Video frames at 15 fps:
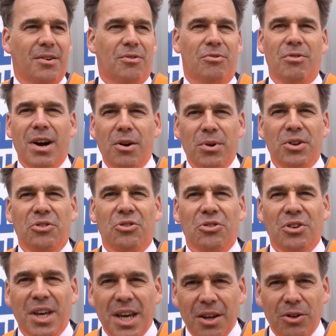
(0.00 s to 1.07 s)
very
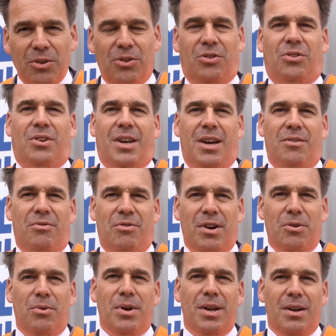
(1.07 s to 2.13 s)
skilled and
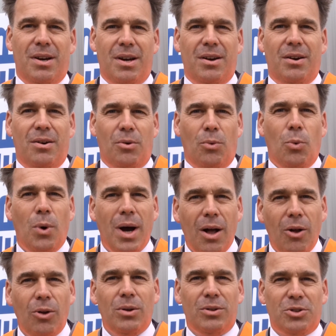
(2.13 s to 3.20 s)
very
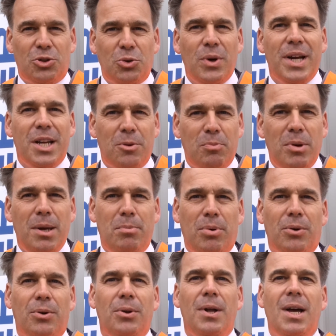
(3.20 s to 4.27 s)
well-trained
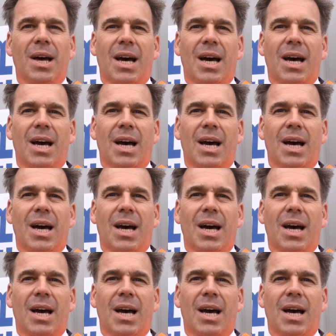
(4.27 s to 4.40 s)
people,